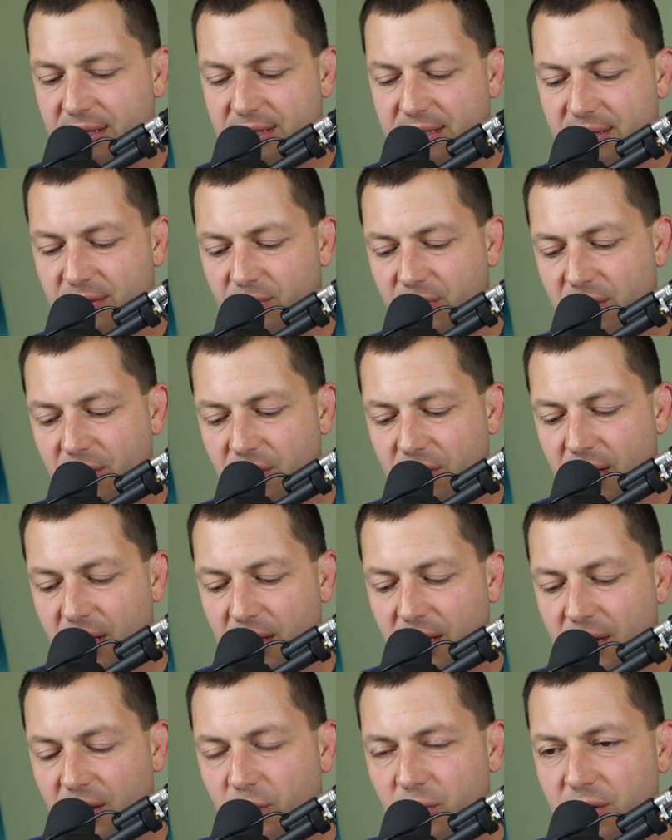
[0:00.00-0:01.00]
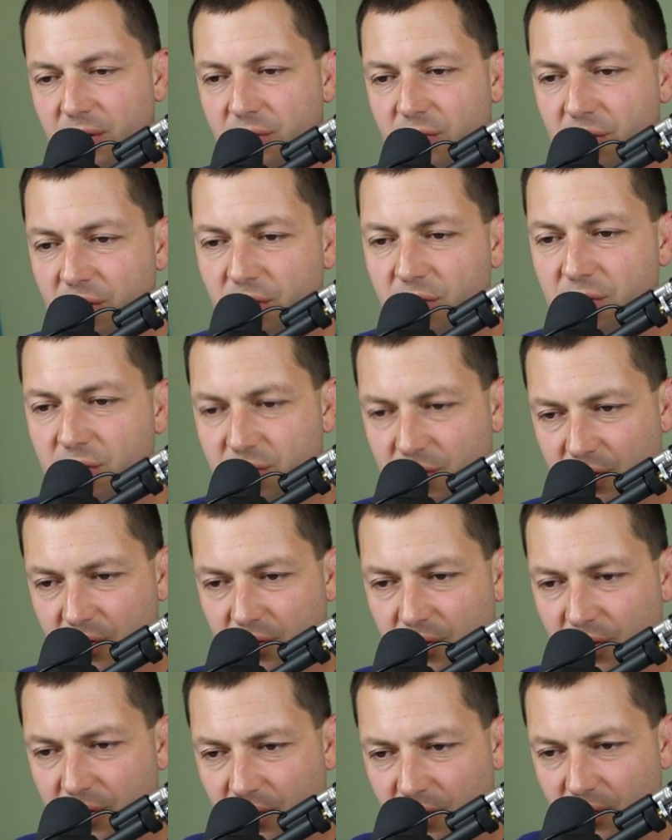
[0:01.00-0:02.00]
listen, when you use
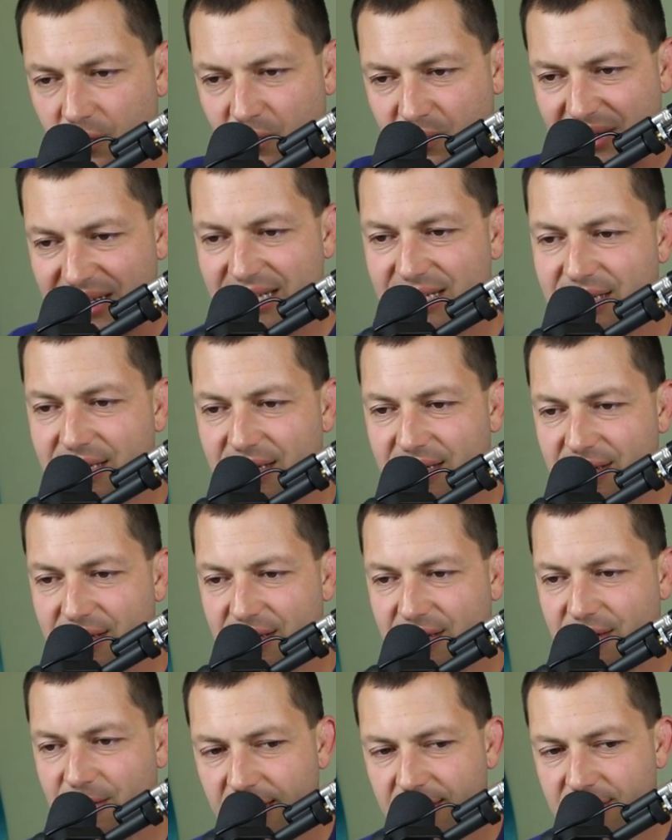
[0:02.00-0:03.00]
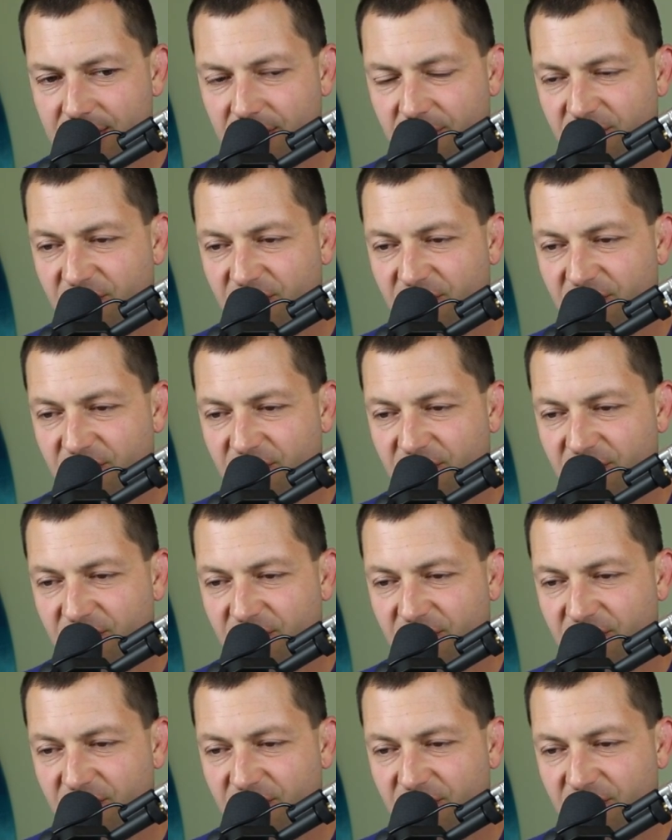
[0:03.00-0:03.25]
your business as a